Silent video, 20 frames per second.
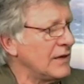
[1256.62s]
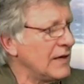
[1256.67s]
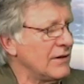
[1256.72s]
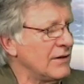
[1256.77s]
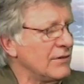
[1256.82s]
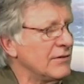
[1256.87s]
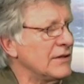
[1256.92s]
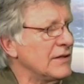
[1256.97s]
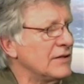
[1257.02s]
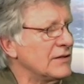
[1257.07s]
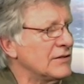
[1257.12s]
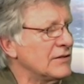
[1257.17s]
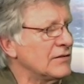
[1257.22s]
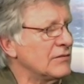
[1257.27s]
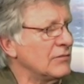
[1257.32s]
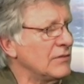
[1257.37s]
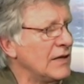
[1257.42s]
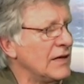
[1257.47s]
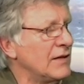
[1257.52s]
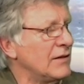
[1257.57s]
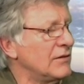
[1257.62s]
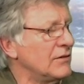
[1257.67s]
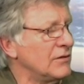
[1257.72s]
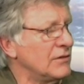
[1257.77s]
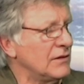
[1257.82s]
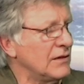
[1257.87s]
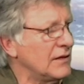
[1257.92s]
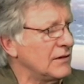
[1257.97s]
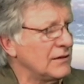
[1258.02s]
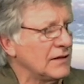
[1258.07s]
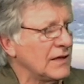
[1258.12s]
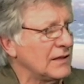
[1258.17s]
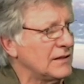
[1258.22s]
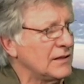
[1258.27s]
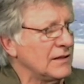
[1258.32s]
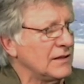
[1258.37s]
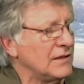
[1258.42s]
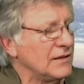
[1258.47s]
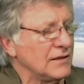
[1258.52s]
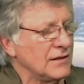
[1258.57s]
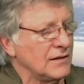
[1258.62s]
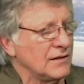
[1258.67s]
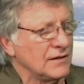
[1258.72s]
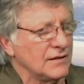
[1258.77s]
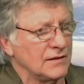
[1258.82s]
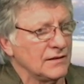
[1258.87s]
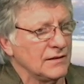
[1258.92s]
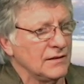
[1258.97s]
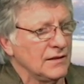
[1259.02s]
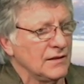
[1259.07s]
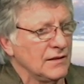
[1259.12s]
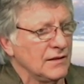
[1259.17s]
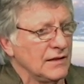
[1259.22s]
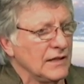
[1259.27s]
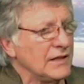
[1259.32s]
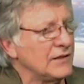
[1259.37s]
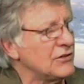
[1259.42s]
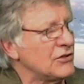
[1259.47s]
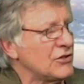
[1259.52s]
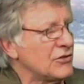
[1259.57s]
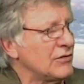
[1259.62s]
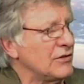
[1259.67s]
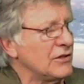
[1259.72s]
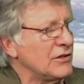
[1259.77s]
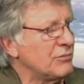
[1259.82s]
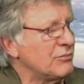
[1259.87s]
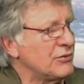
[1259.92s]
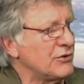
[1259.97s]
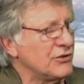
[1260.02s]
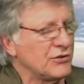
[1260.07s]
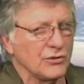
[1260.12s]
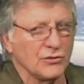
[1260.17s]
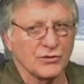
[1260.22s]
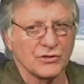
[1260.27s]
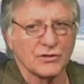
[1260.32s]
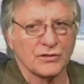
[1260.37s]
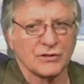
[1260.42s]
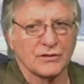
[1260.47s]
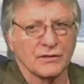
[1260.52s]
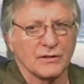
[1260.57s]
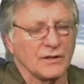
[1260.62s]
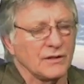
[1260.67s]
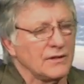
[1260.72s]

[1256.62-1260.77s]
areas and not the industry to produce?